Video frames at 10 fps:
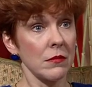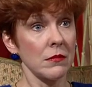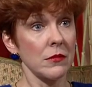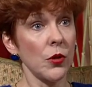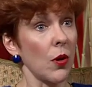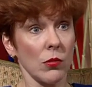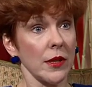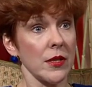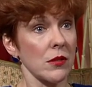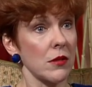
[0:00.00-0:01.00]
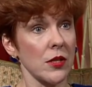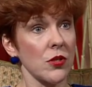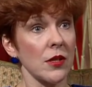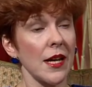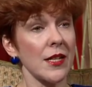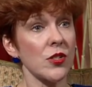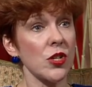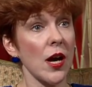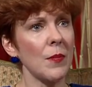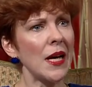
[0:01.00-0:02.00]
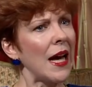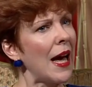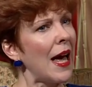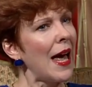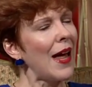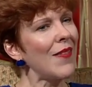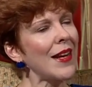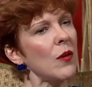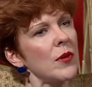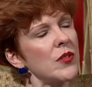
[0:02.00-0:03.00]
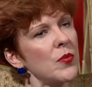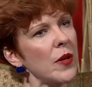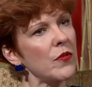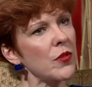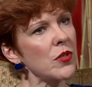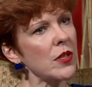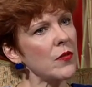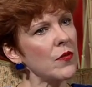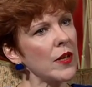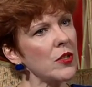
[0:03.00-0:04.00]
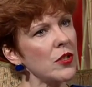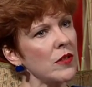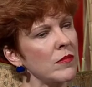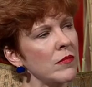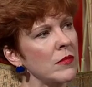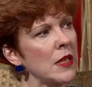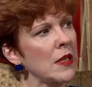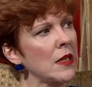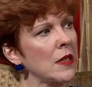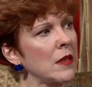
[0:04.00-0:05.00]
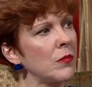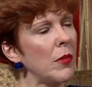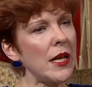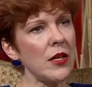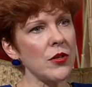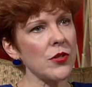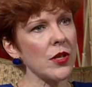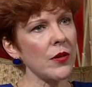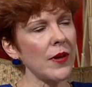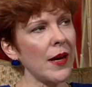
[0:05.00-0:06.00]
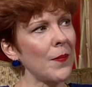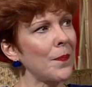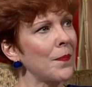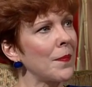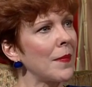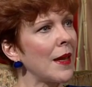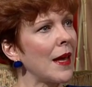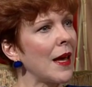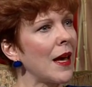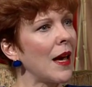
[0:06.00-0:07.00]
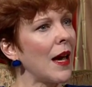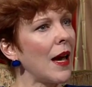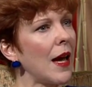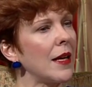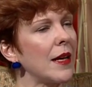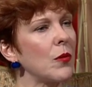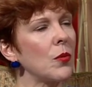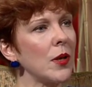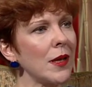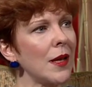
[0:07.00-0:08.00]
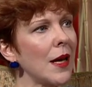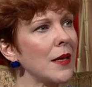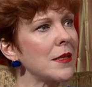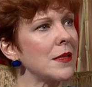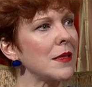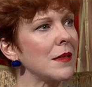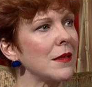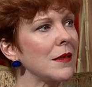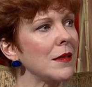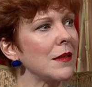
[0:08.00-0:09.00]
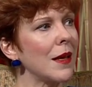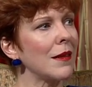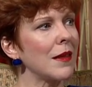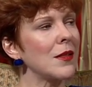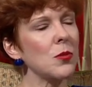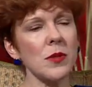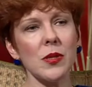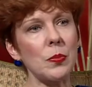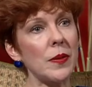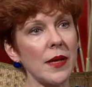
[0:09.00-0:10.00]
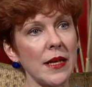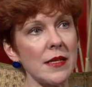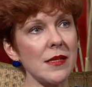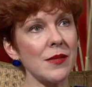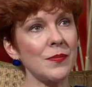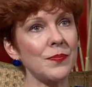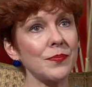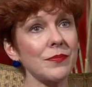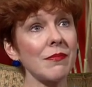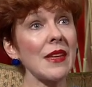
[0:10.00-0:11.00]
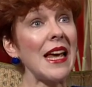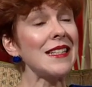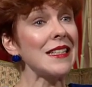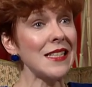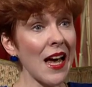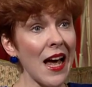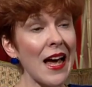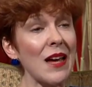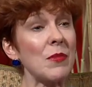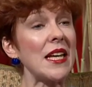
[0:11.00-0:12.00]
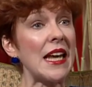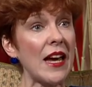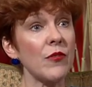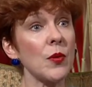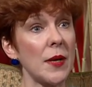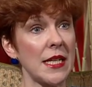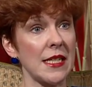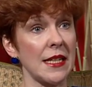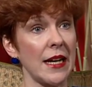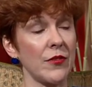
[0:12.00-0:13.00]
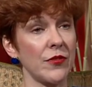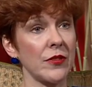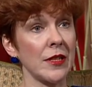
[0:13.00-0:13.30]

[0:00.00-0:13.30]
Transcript: You're only as good as your last job. And then I went to my first convention many years ago now, and I realized that this was a place and a time in everybody's life